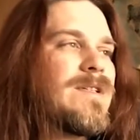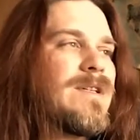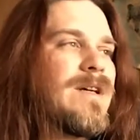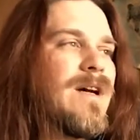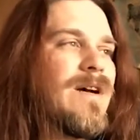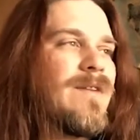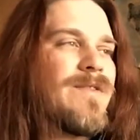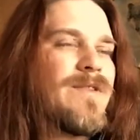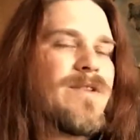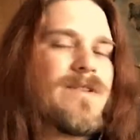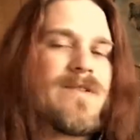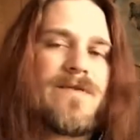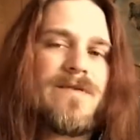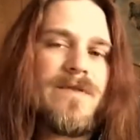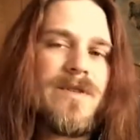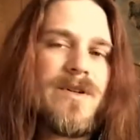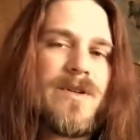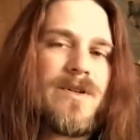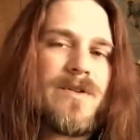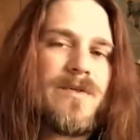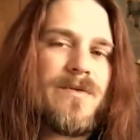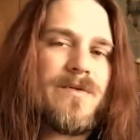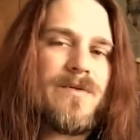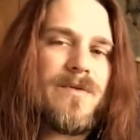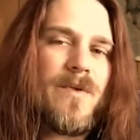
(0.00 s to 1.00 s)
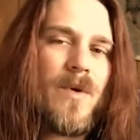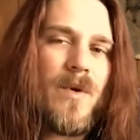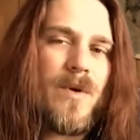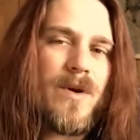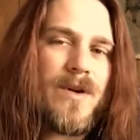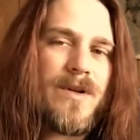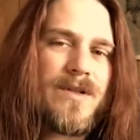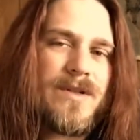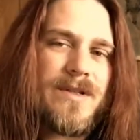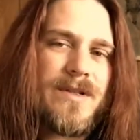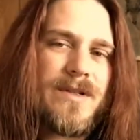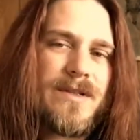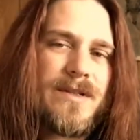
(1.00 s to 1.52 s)
of this verdant
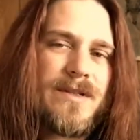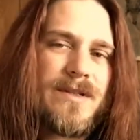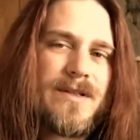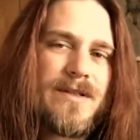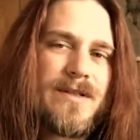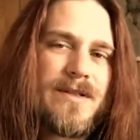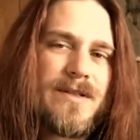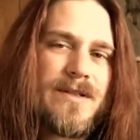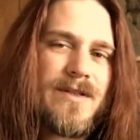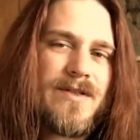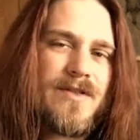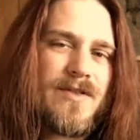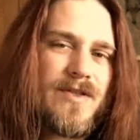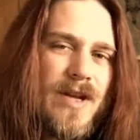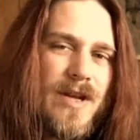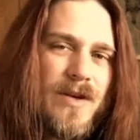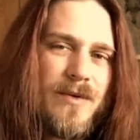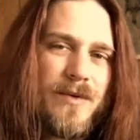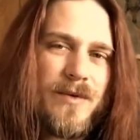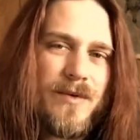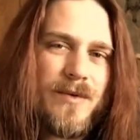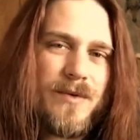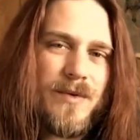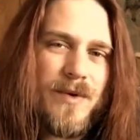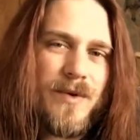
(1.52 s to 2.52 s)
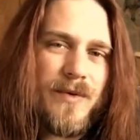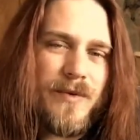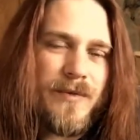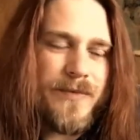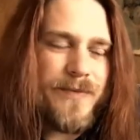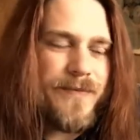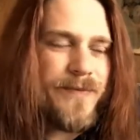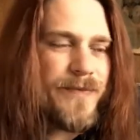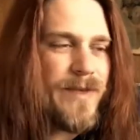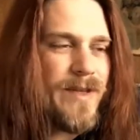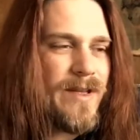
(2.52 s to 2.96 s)
forest, this sacred grove,